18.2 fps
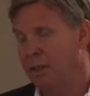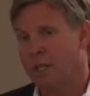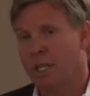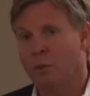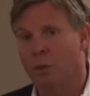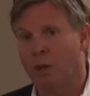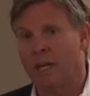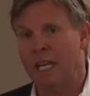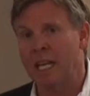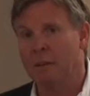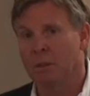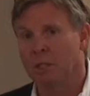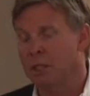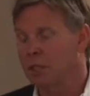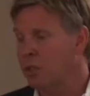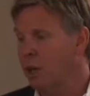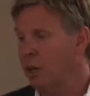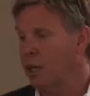They weren't able
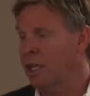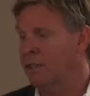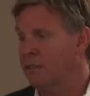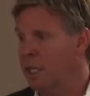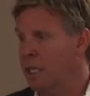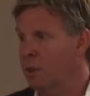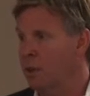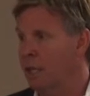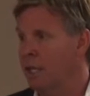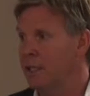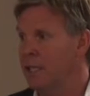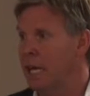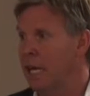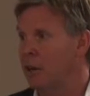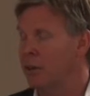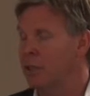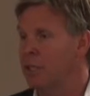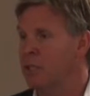to target very well.
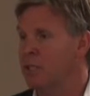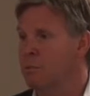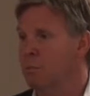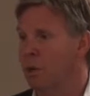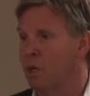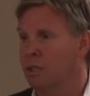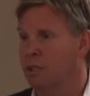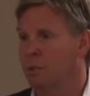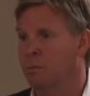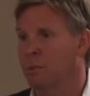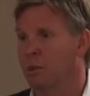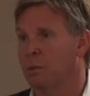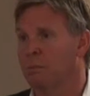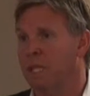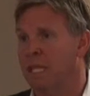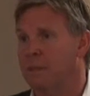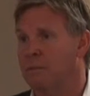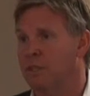Now there's multiple
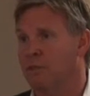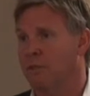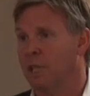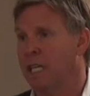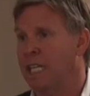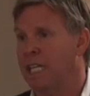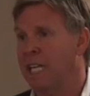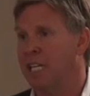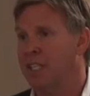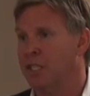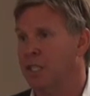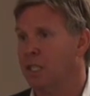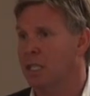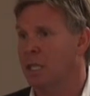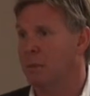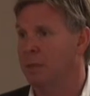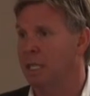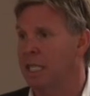beams of radiation
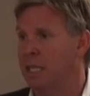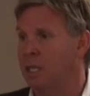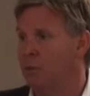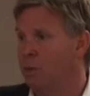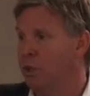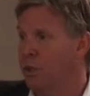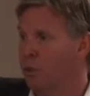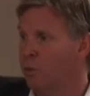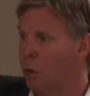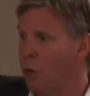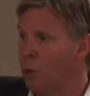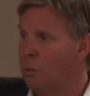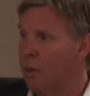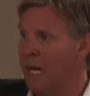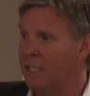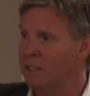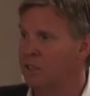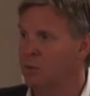coming in with a
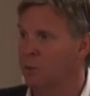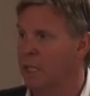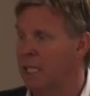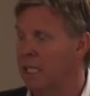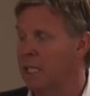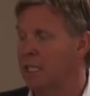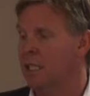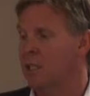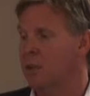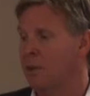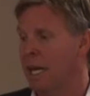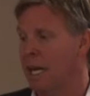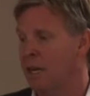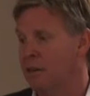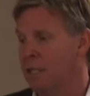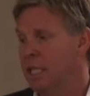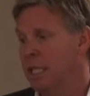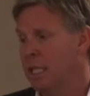robot swinging it
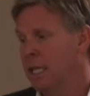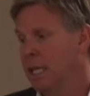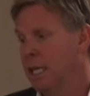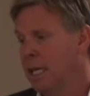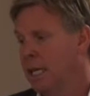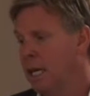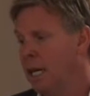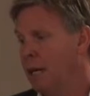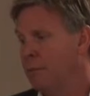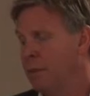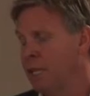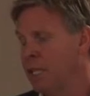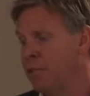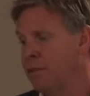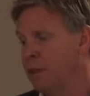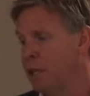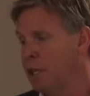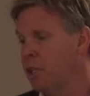around.
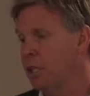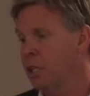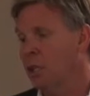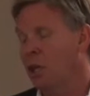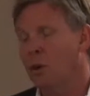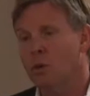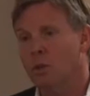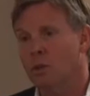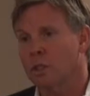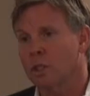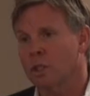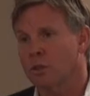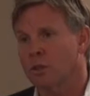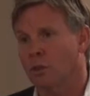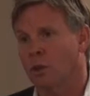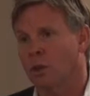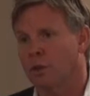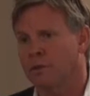It's very good local
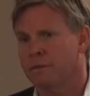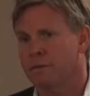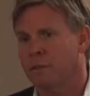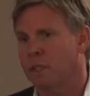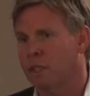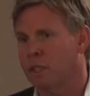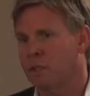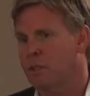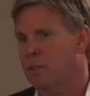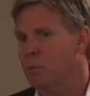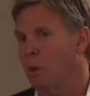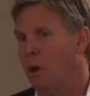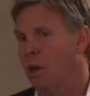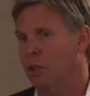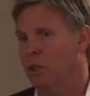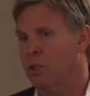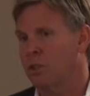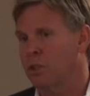control for
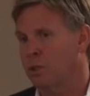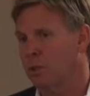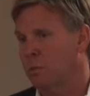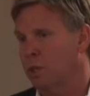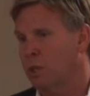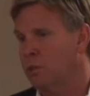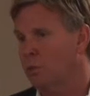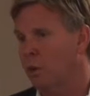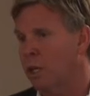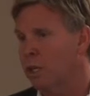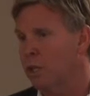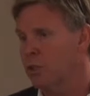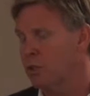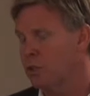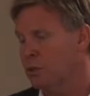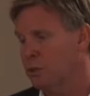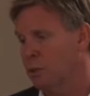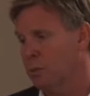smaller tumors, 1 or
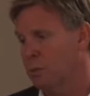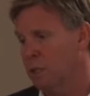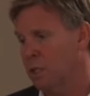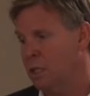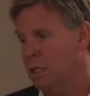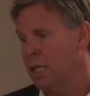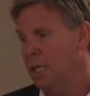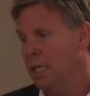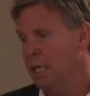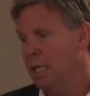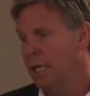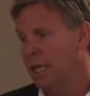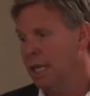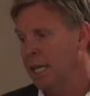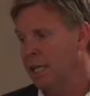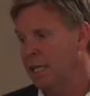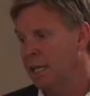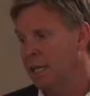2 tumors,
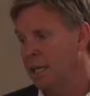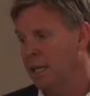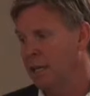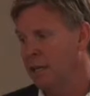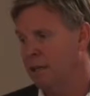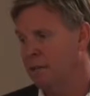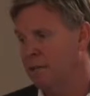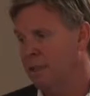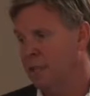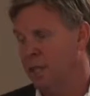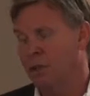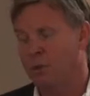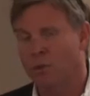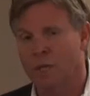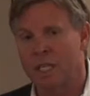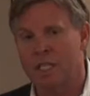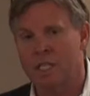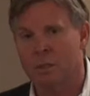and very
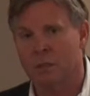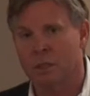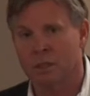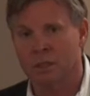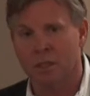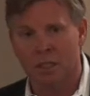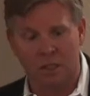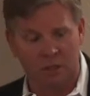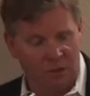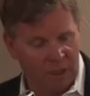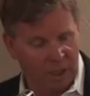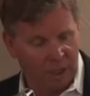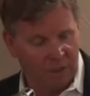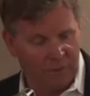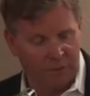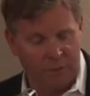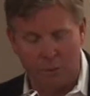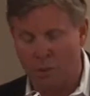reasonable to
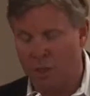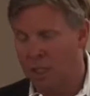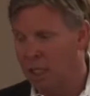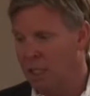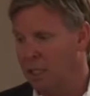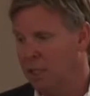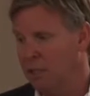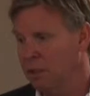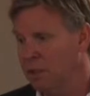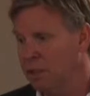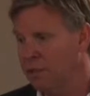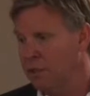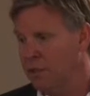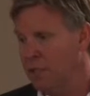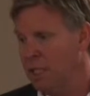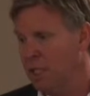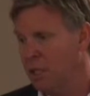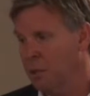consider for liver
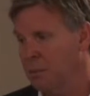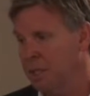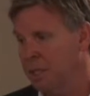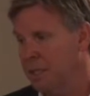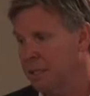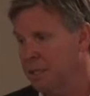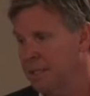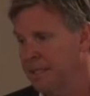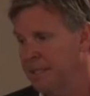therapy.